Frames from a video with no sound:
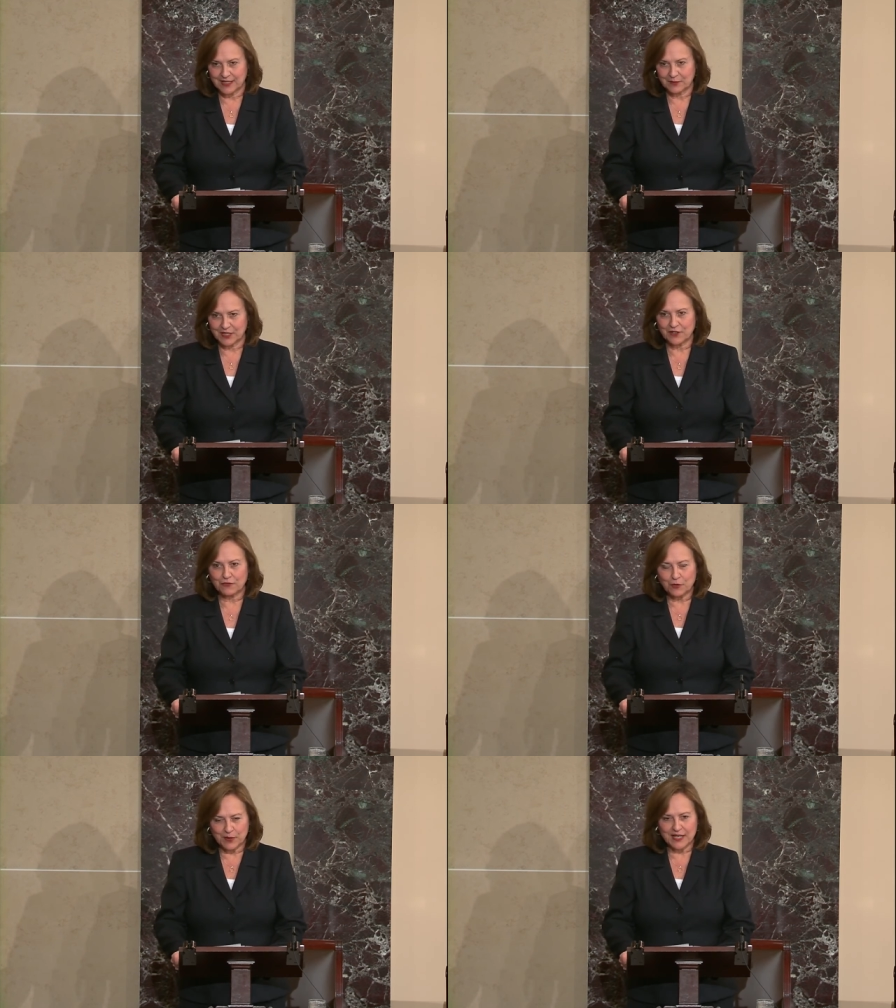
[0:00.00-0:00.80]
But if
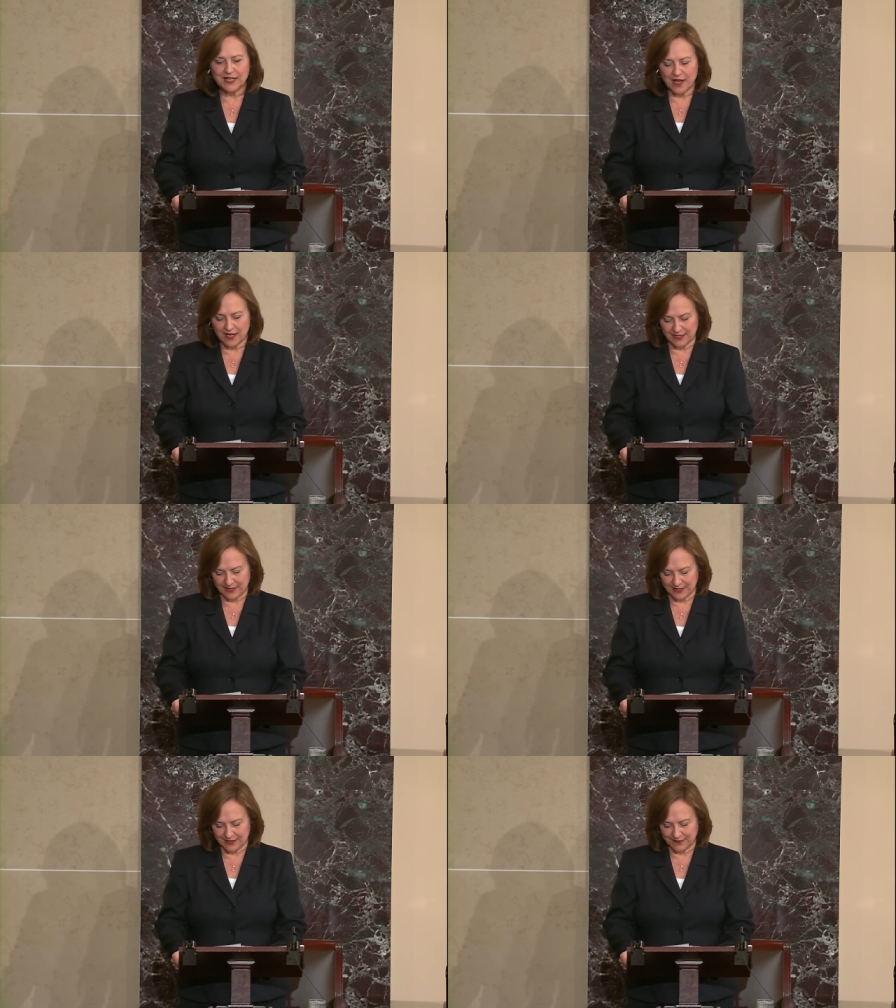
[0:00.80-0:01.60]
we're being
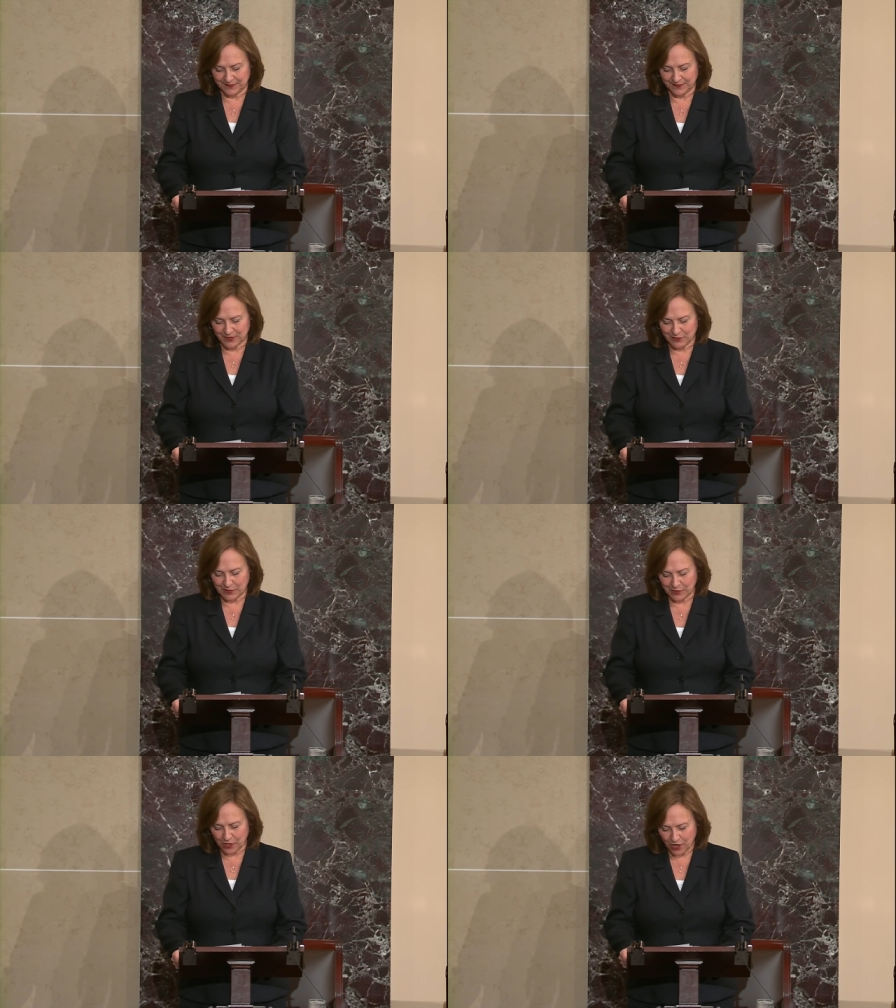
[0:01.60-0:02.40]
honest, we
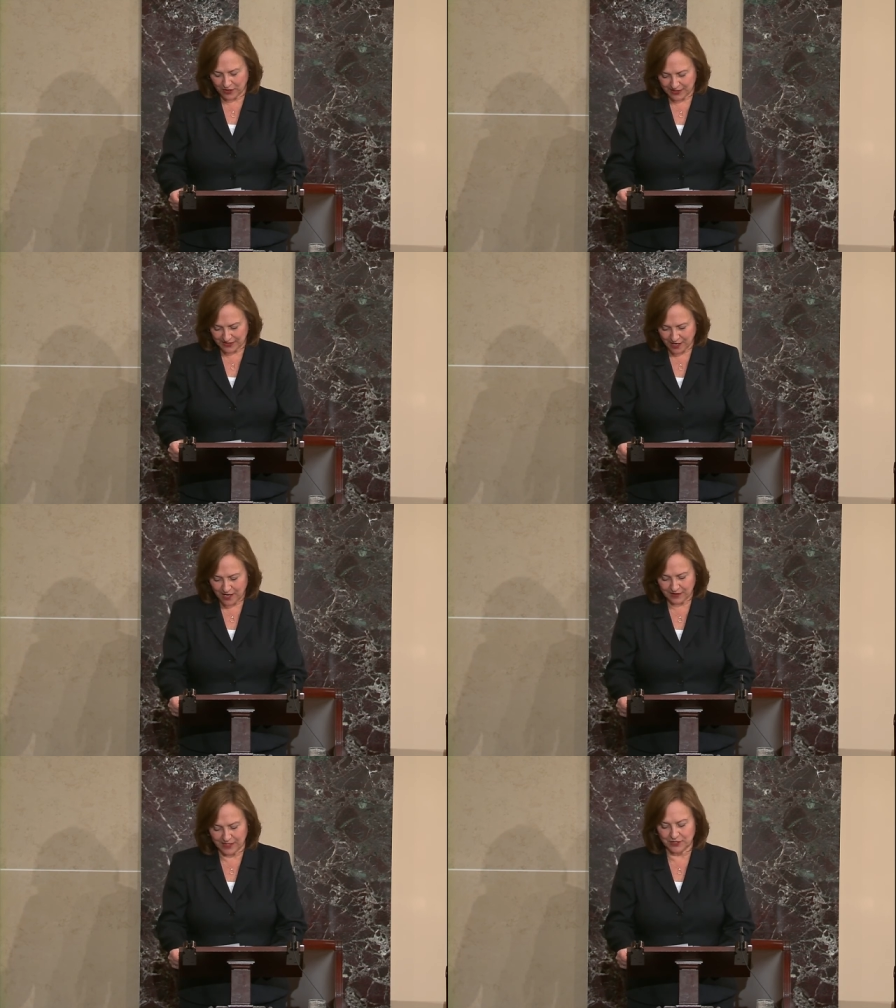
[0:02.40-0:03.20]
would all
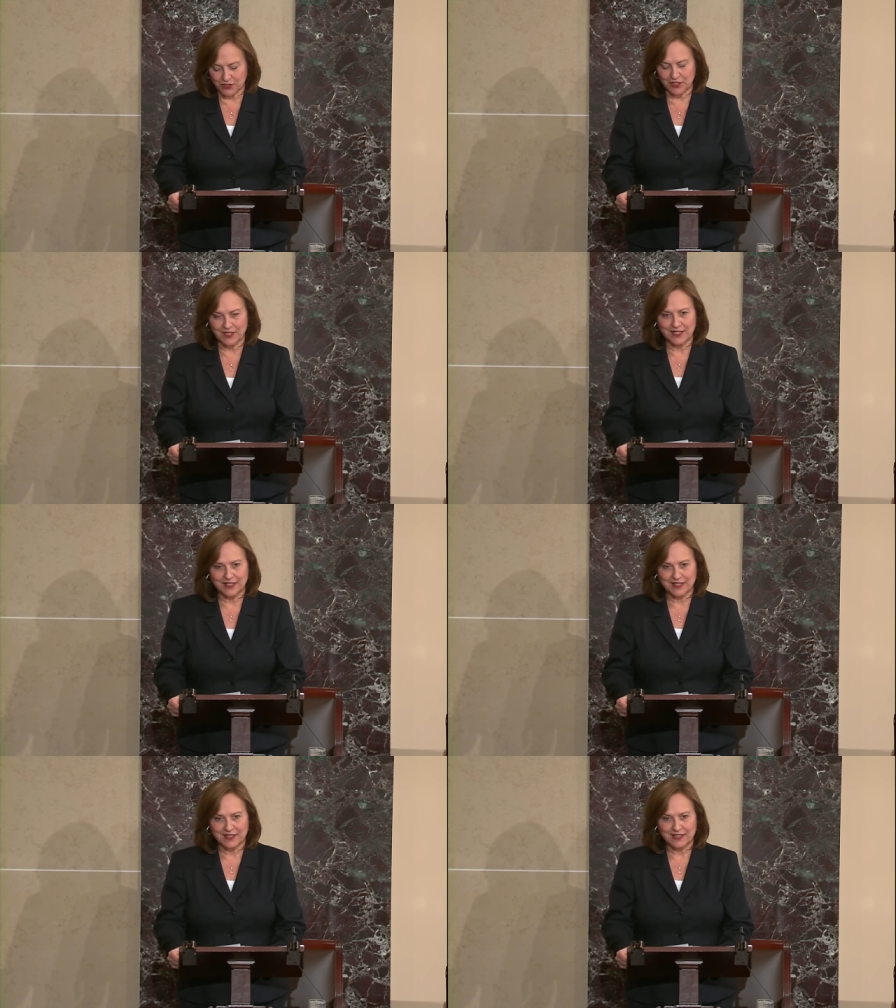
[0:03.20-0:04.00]
acknowledge
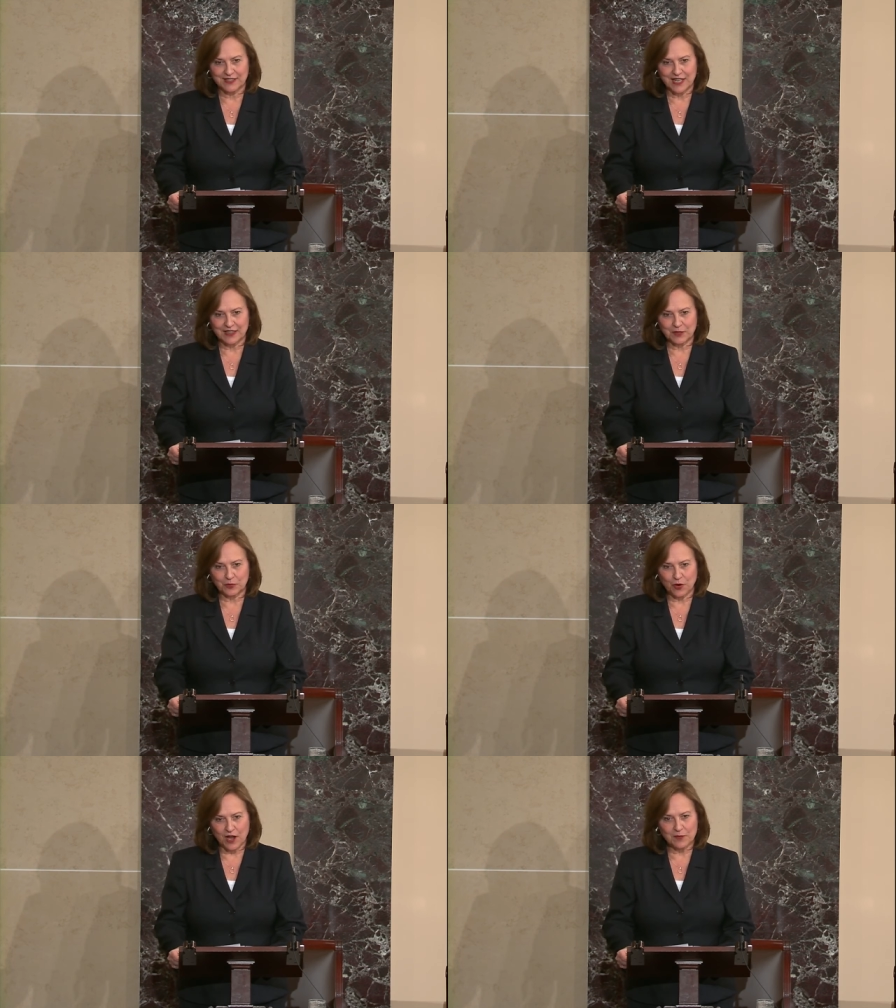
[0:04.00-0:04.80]
that the
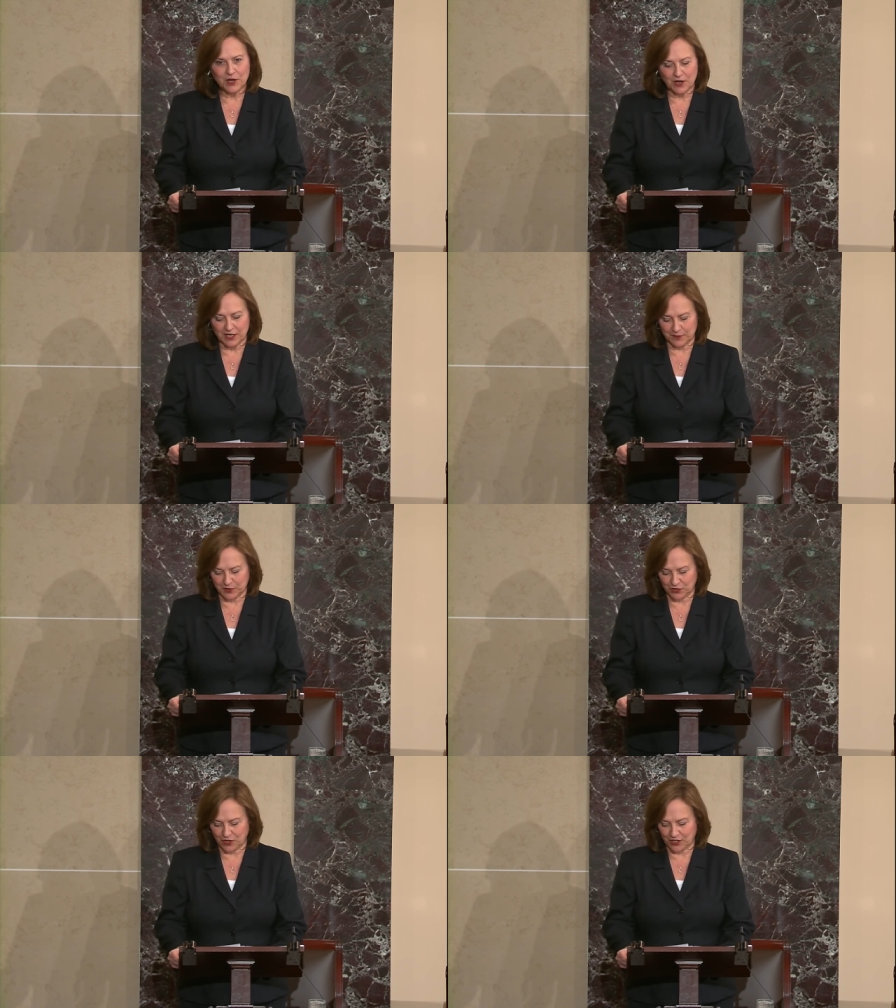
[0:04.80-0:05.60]
primary
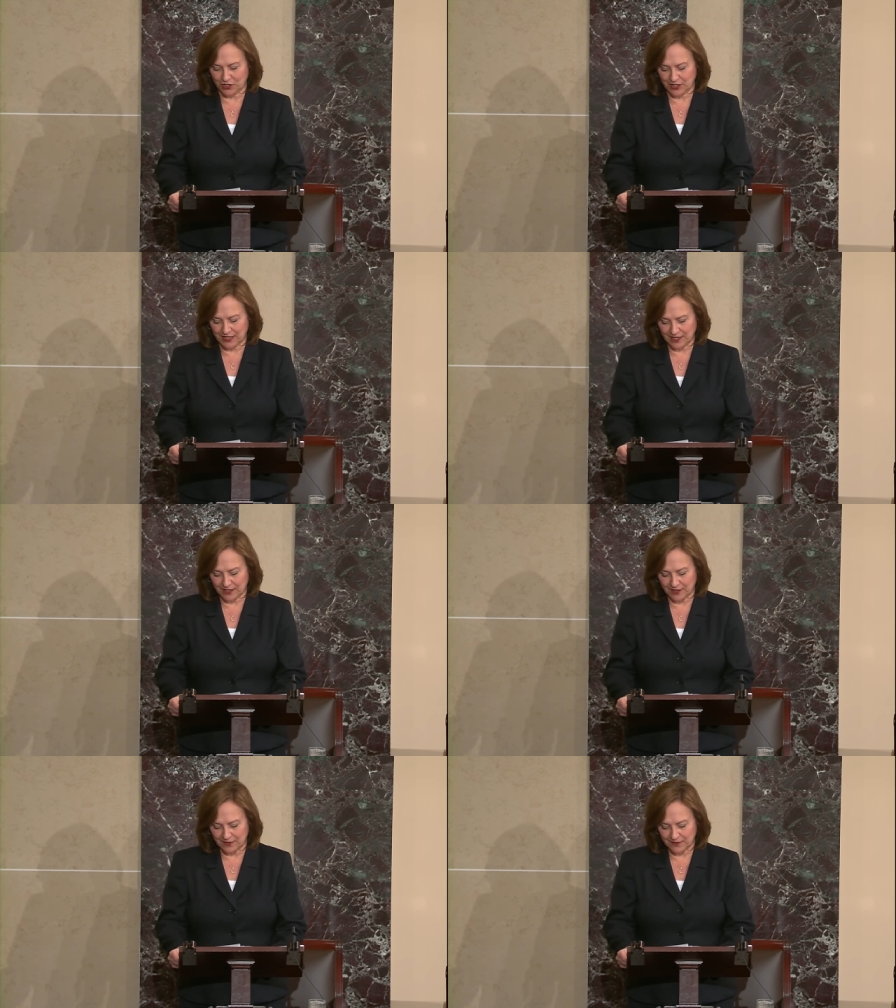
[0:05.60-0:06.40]
obstruction
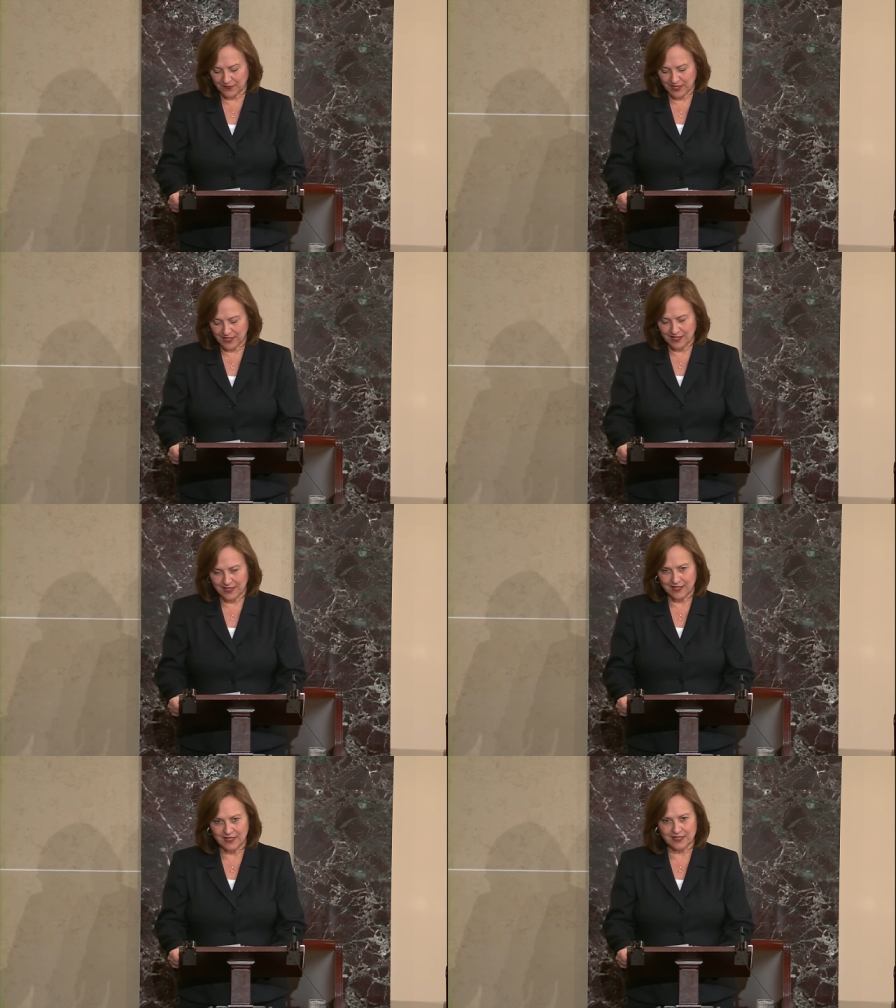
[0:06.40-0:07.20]
here
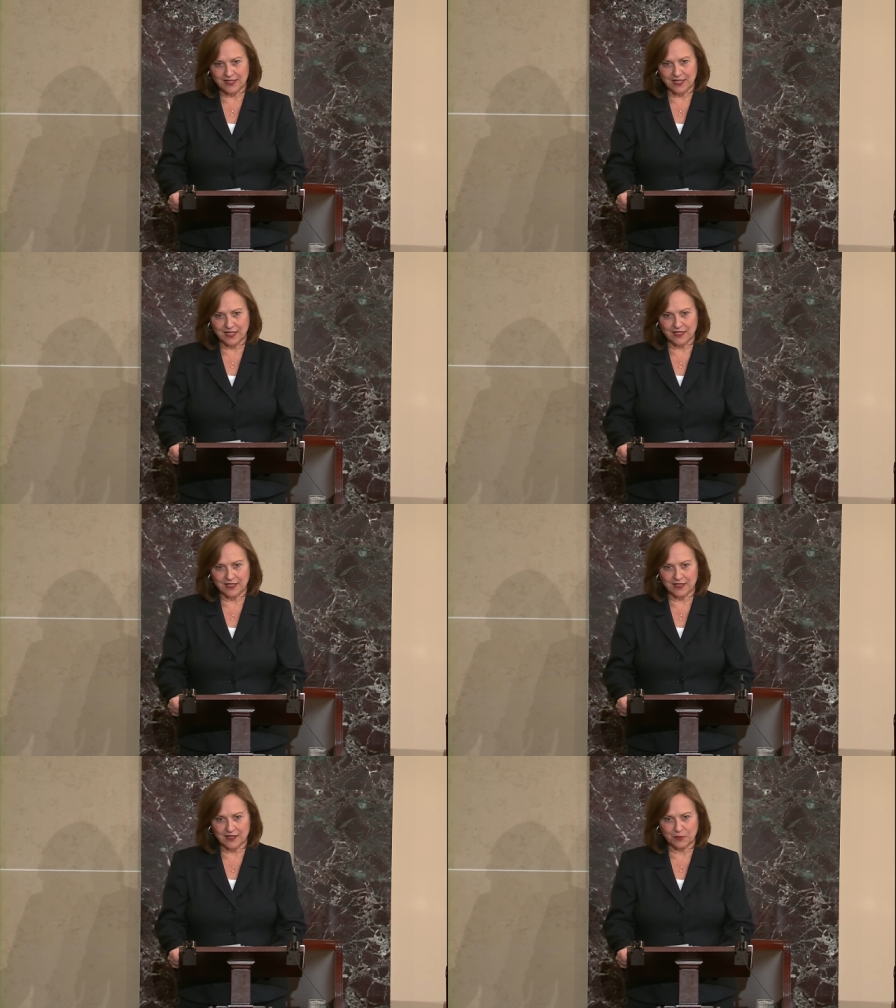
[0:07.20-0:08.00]
is
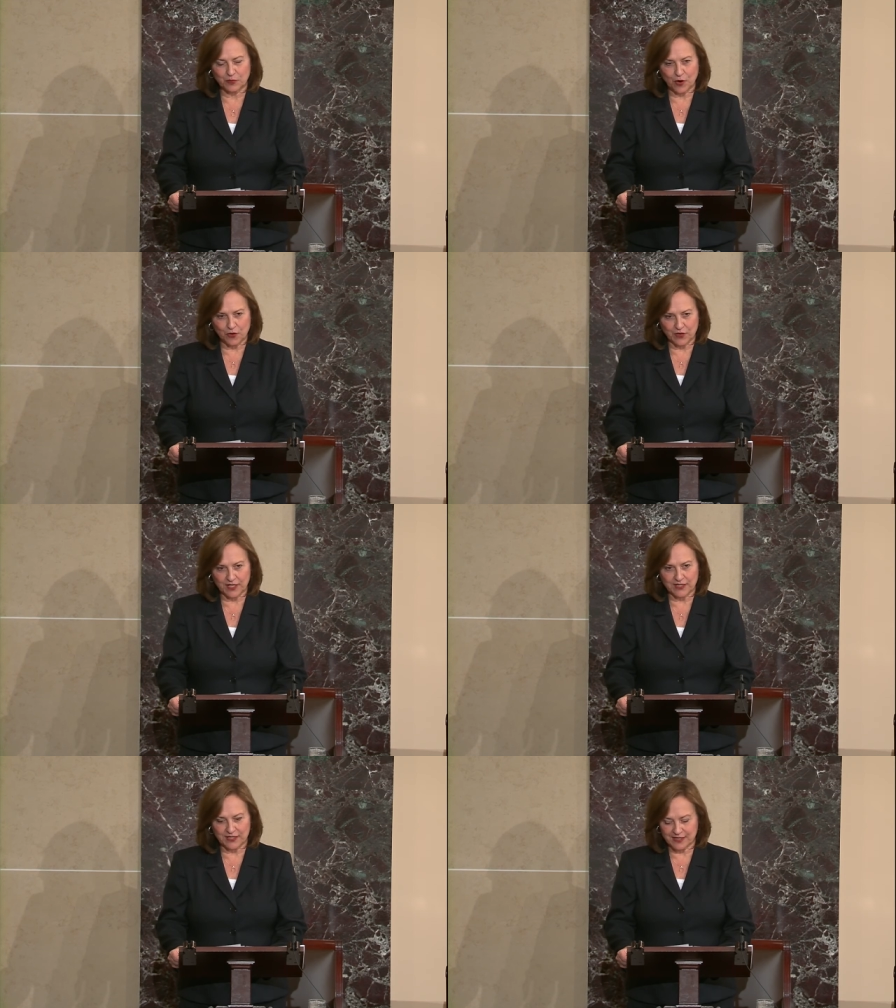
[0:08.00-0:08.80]
in the
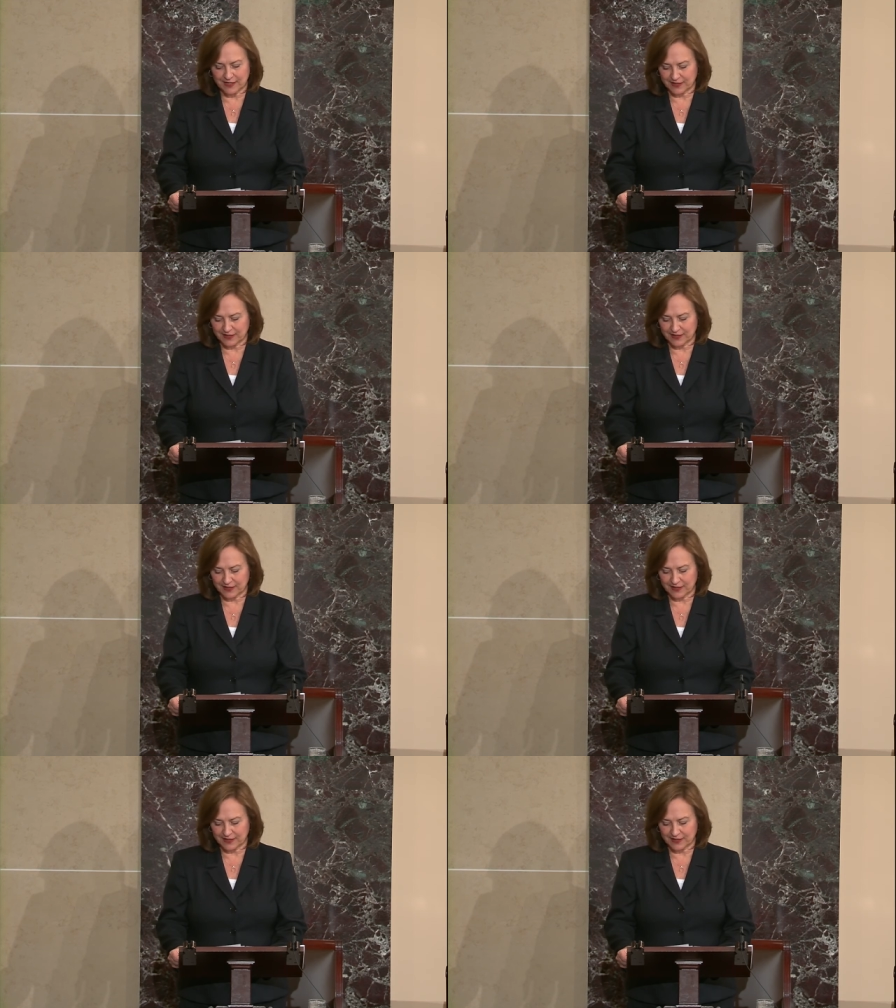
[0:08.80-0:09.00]
broken,